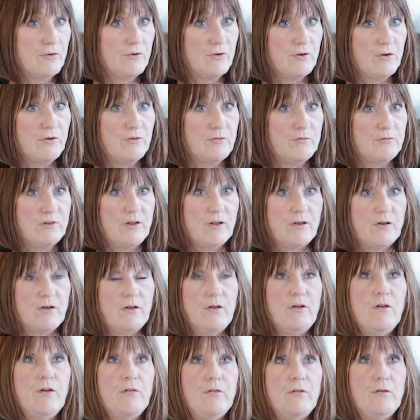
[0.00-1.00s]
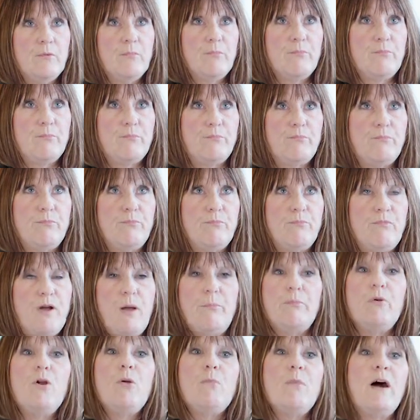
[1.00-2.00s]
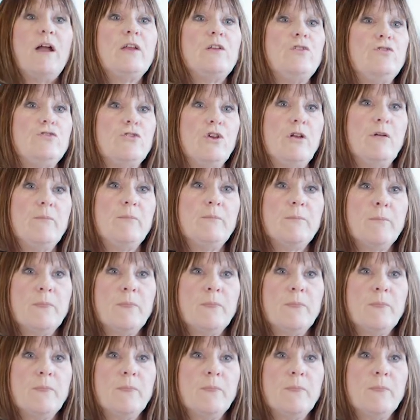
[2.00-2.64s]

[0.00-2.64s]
the repro manager.